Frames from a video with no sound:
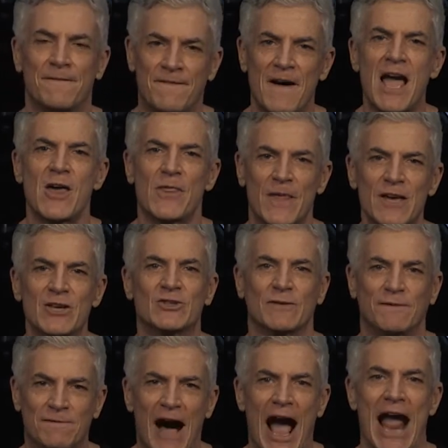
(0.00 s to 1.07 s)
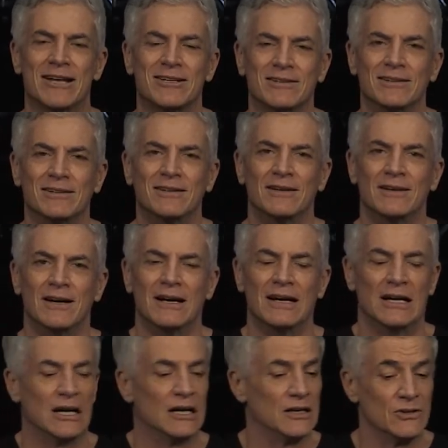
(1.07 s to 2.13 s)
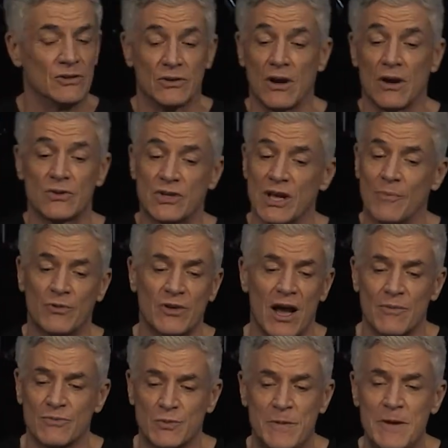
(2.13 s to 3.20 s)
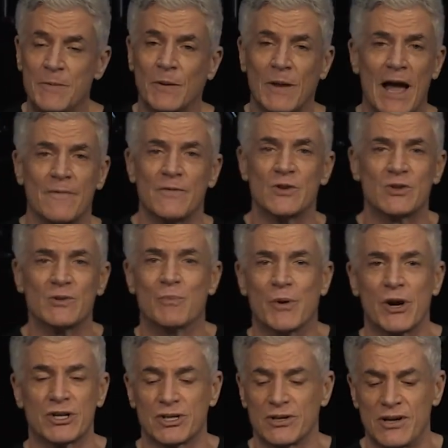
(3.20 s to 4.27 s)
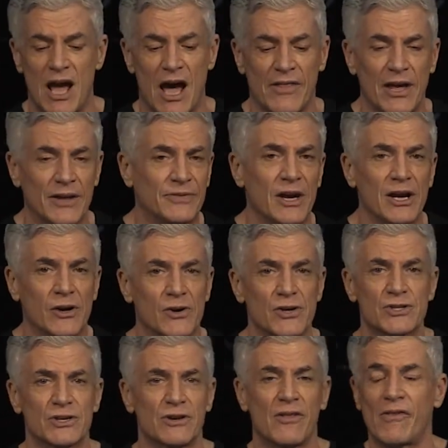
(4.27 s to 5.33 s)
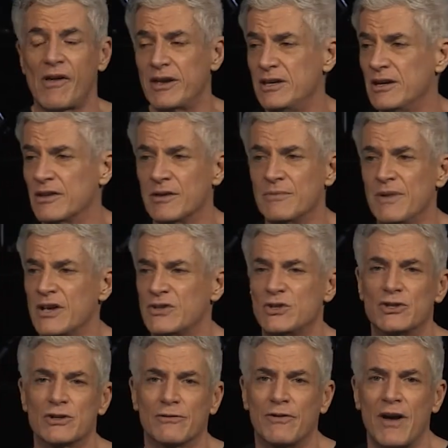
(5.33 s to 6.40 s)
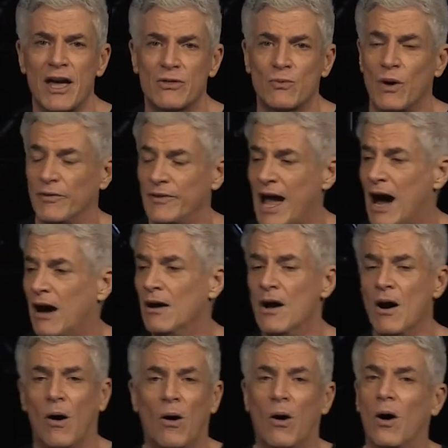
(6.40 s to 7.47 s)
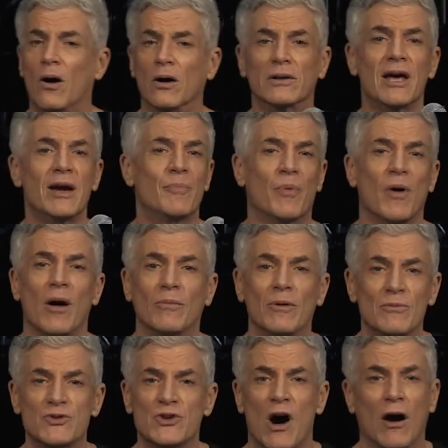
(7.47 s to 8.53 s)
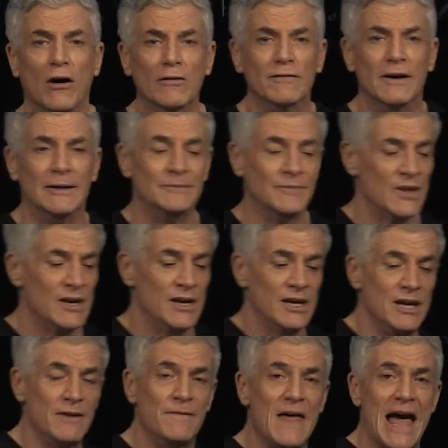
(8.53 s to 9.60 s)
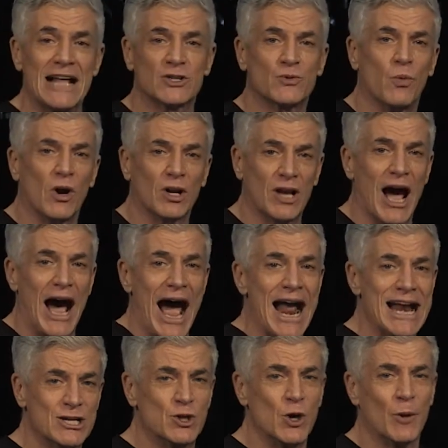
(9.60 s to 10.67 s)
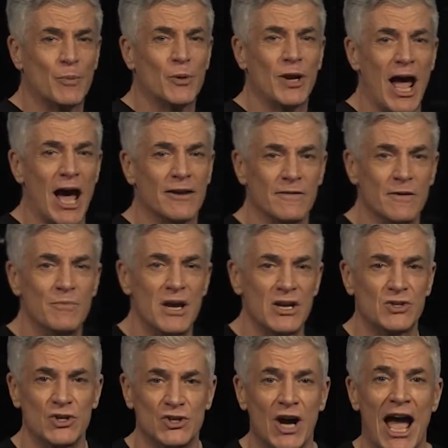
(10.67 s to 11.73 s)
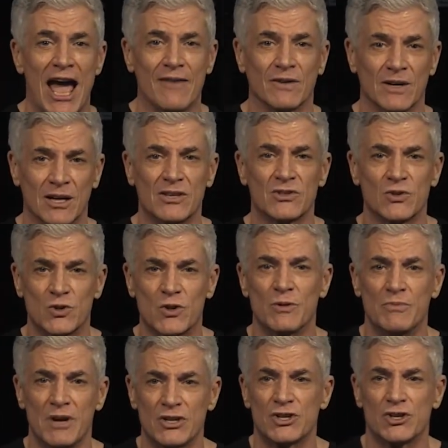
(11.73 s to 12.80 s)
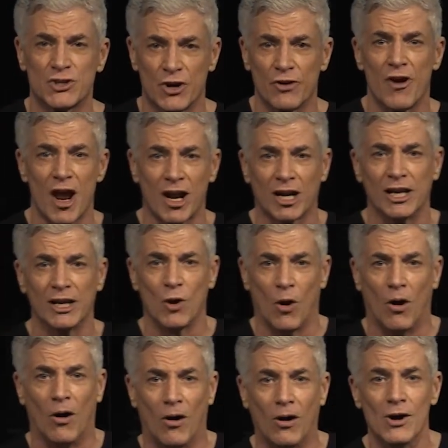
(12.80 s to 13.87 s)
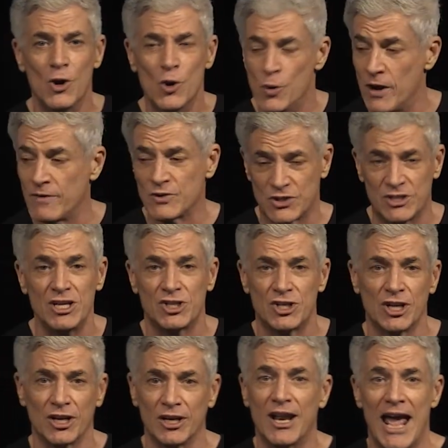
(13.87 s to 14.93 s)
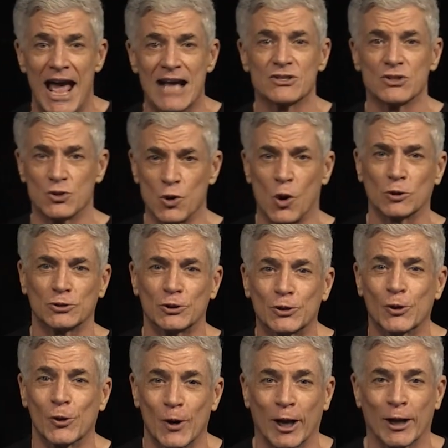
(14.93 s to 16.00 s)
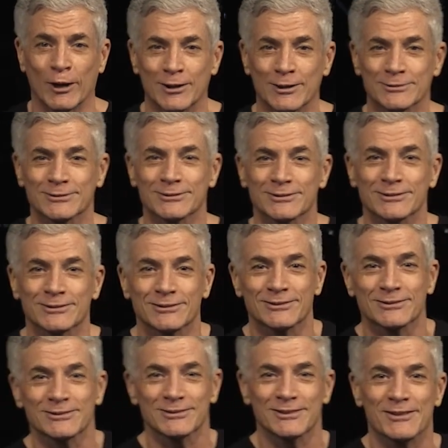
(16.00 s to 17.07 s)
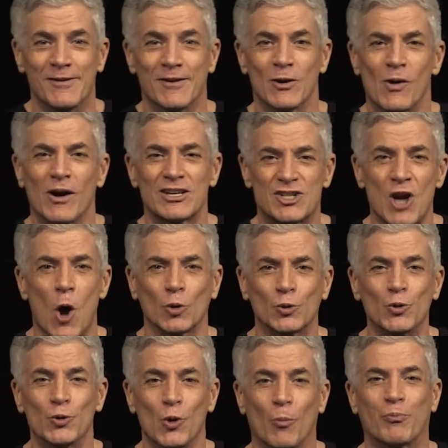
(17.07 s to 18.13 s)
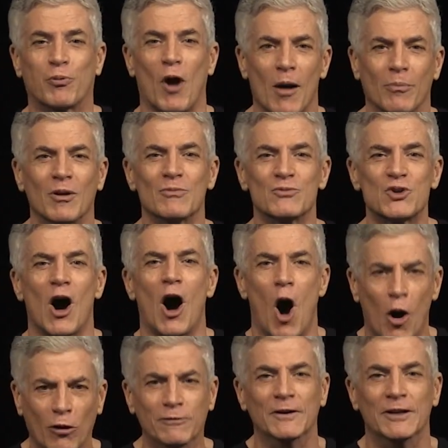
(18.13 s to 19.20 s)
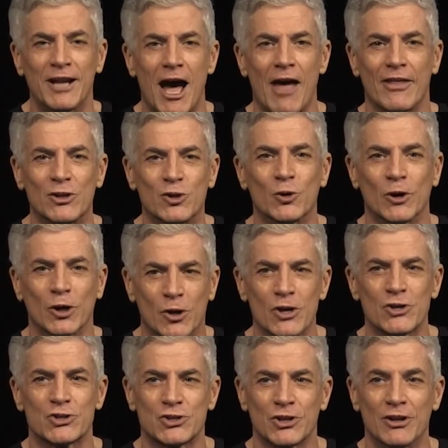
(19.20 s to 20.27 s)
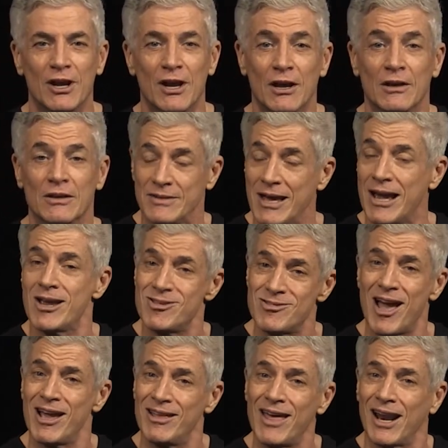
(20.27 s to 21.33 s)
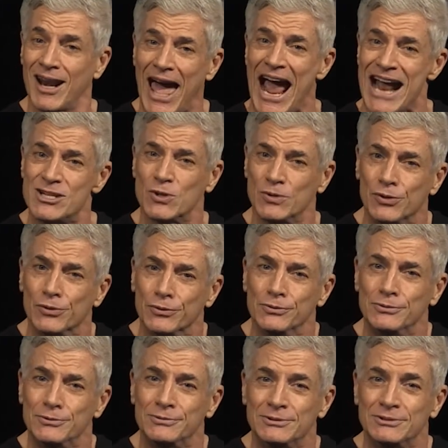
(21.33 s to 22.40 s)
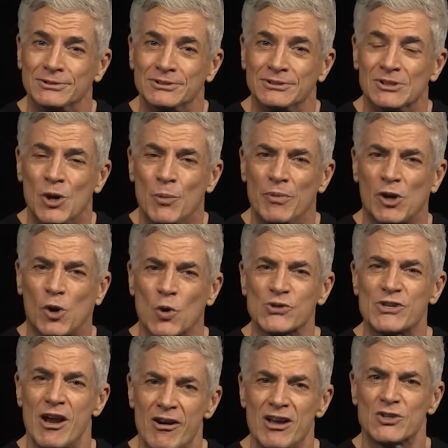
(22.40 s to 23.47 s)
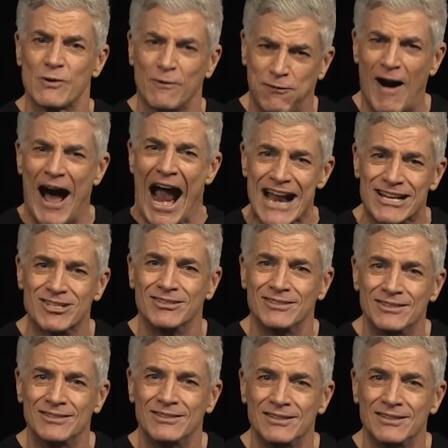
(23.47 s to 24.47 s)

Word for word: Faith is a fight. You know, sometimes people have this impression now that they're Christian and they hear the message of faith, well, now all their problems are over. If that's what I interpret out of a message, I haven't listened to the message correctly, or whoever's teaching it hasn't taught it correctly. If anyone told you your problems are over now that you're a Christian, they lied to you, because there is a fight.